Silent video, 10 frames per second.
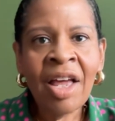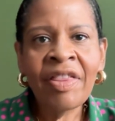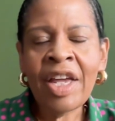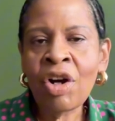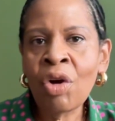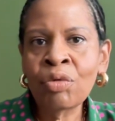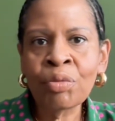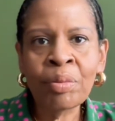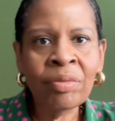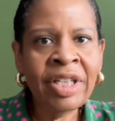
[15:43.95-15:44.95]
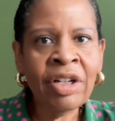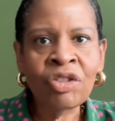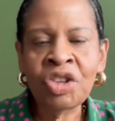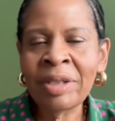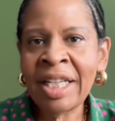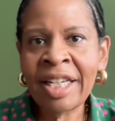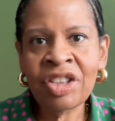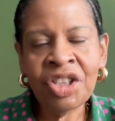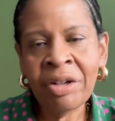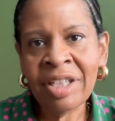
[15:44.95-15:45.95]
They don't do anything
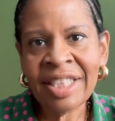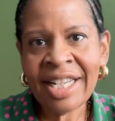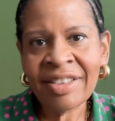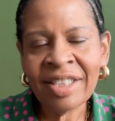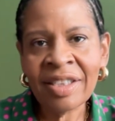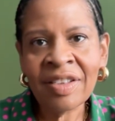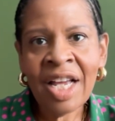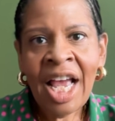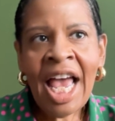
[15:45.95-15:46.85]
to your intestines.